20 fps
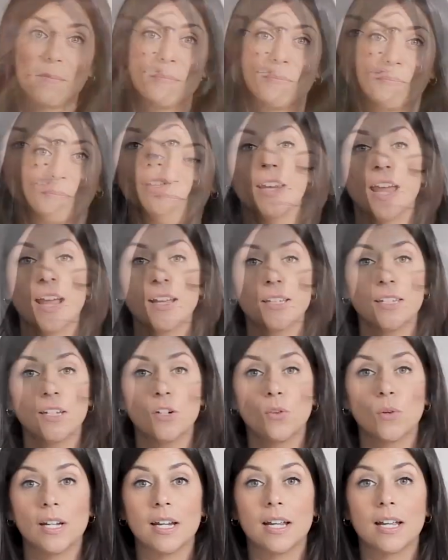So the next
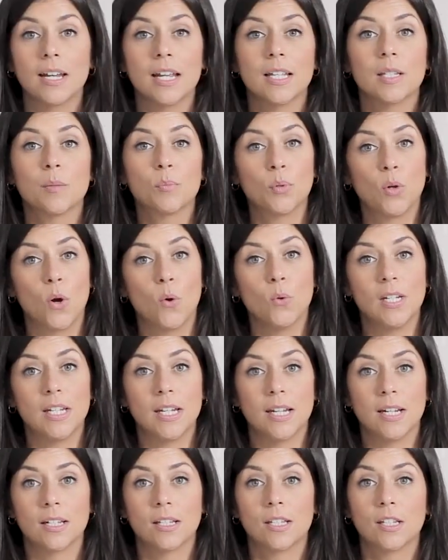ingredient is protein.